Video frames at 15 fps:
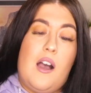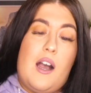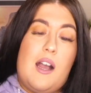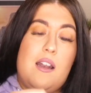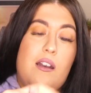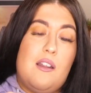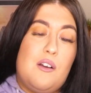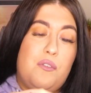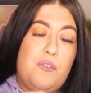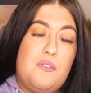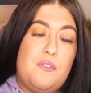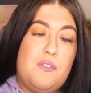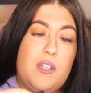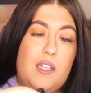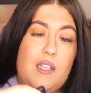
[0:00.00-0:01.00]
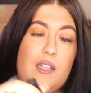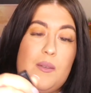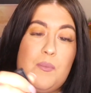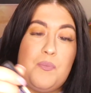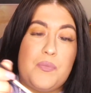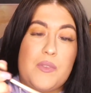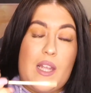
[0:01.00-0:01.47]
I love the
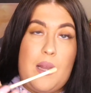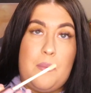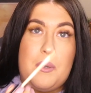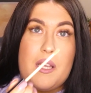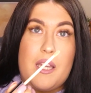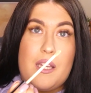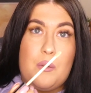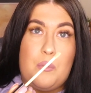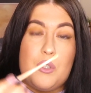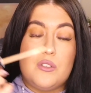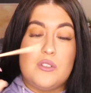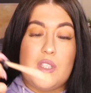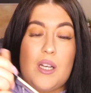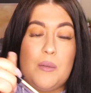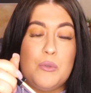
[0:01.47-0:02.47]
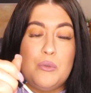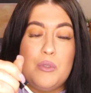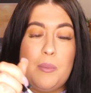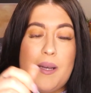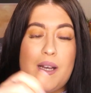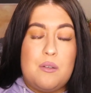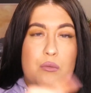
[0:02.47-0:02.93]
applicator wand. I'm all
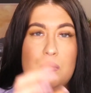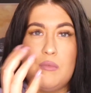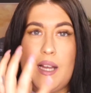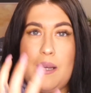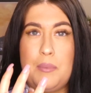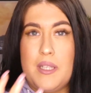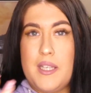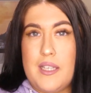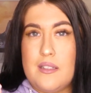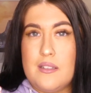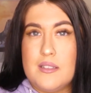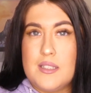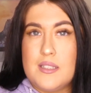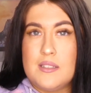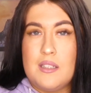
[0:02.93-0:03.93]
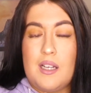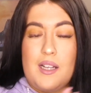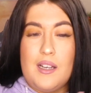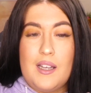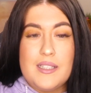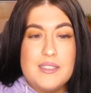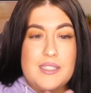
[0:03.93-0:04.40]
about applicators. I
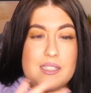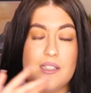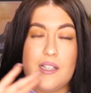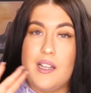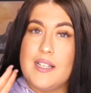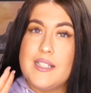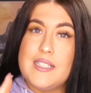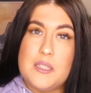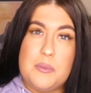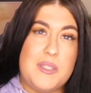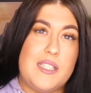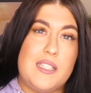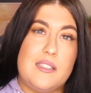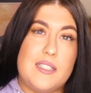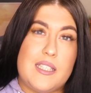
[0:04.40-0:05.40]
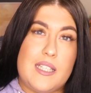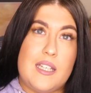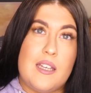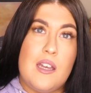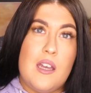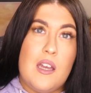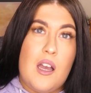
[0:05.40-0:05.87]
like it. I like it to be
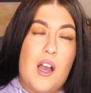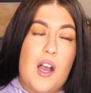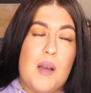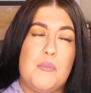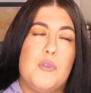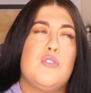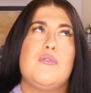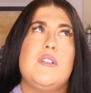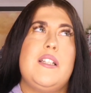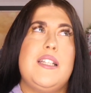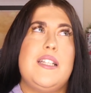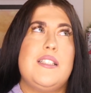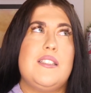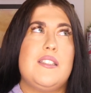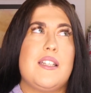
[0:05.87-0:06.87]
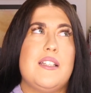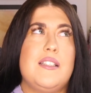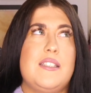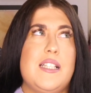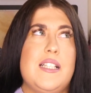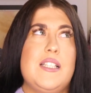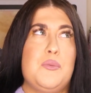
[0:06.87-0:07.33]
easy. I'm not really into
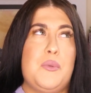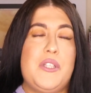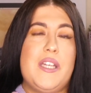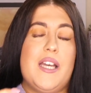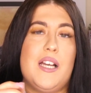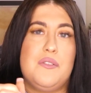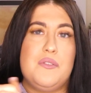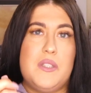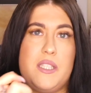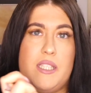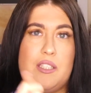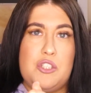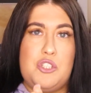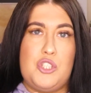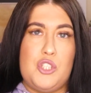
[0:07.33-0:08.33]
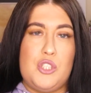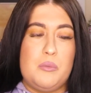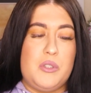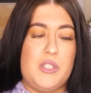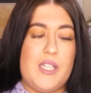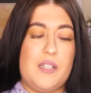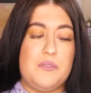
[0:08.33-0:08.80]
concealers where you have it in a tube
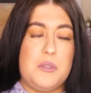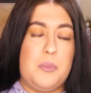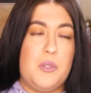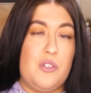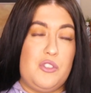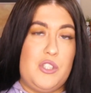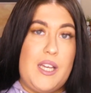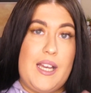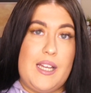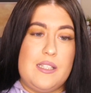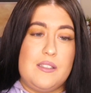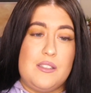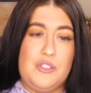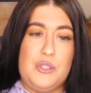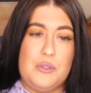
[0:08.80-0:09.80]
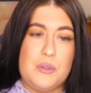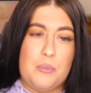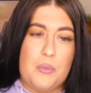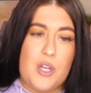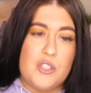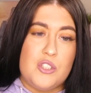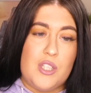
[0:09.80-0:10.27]
and you have to put it on your hand and use a
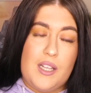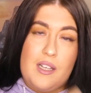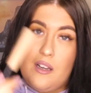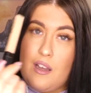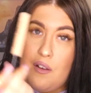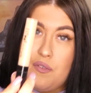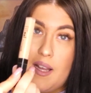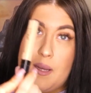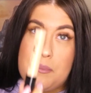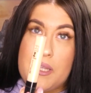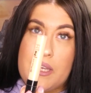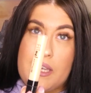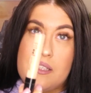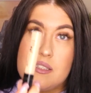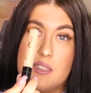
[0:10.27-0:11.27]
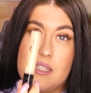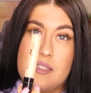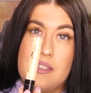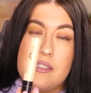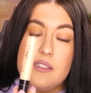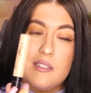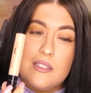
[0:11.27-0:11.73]
brush. I love applicators like
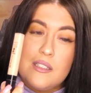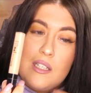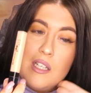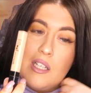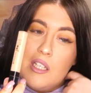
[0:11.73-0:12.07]
this.